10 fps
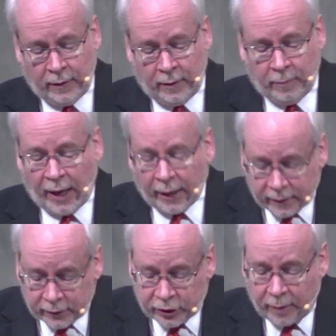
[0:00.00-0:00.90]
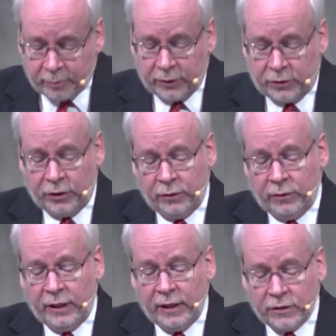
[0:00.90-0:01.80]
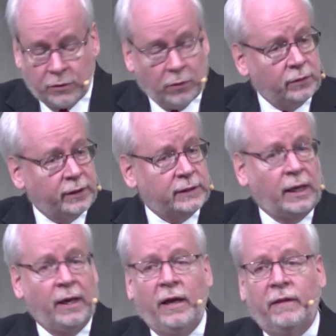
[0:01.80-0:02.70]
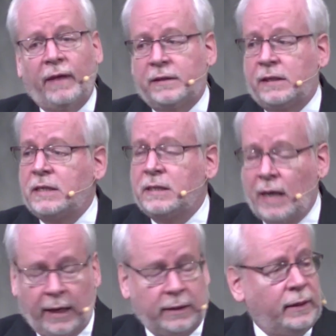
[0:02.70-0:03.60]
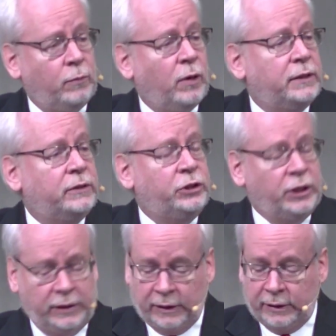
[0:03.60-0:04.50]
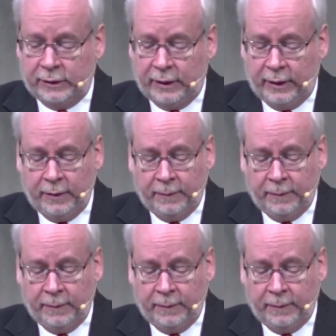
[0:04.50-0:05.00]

back in chapter 2, he has told us that's exactly what Jesus did.